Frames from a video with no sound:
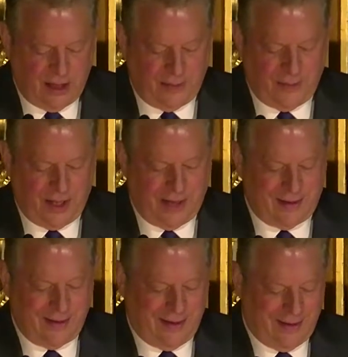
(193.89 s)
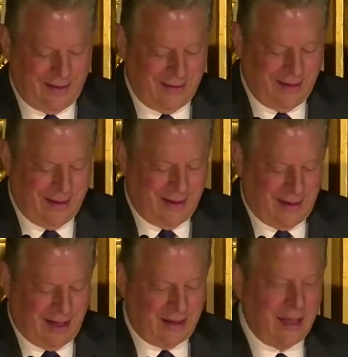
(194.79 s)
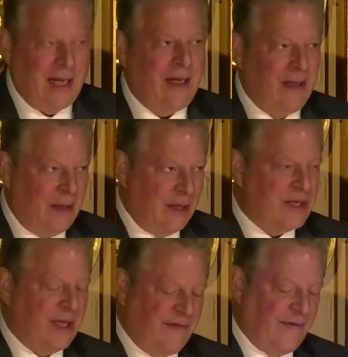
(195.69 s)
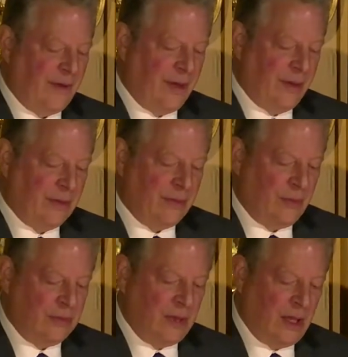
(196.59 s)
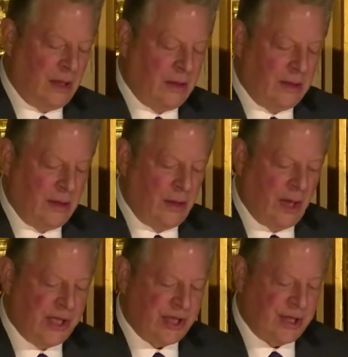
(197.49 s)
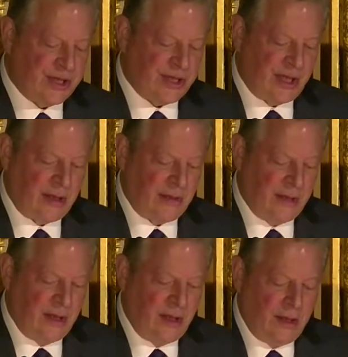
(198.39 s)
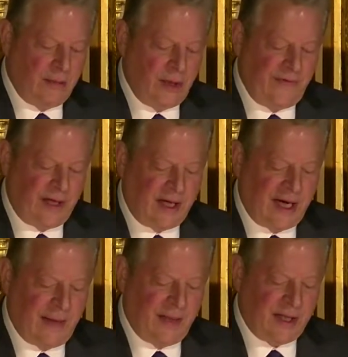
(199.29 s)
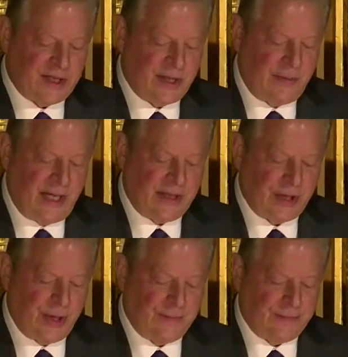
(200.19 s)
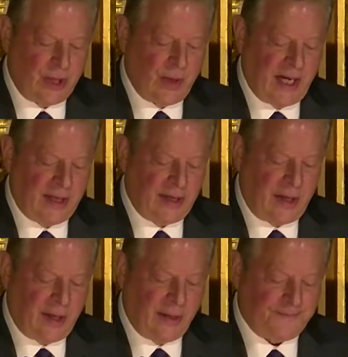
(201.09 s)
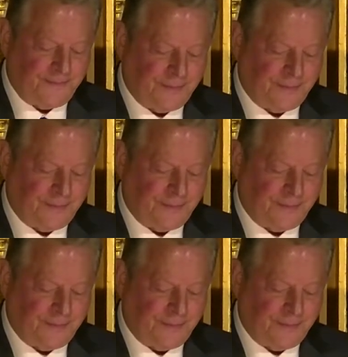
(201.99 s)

But, and thank you, Lucy, for your gracious and moving comments about your granddaughter.